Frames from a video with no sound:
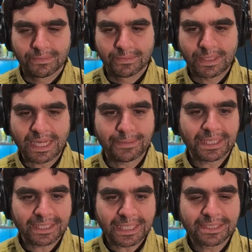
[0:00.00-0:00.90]
Yeah, I
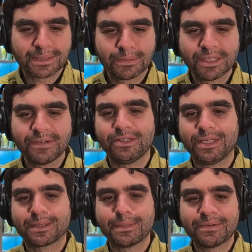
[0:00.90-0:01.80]
mean, it's completely
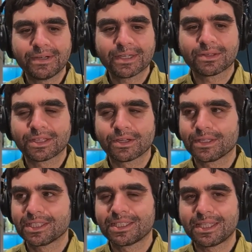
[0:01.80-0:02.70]
unique. I mean, I feel like there
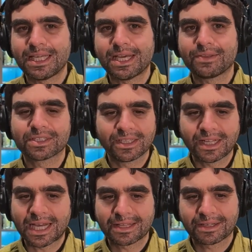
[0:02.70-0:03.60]
is, there's a
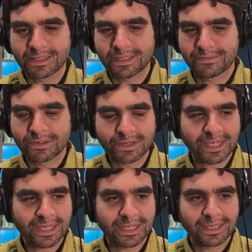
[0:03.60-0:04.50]
lot of cooking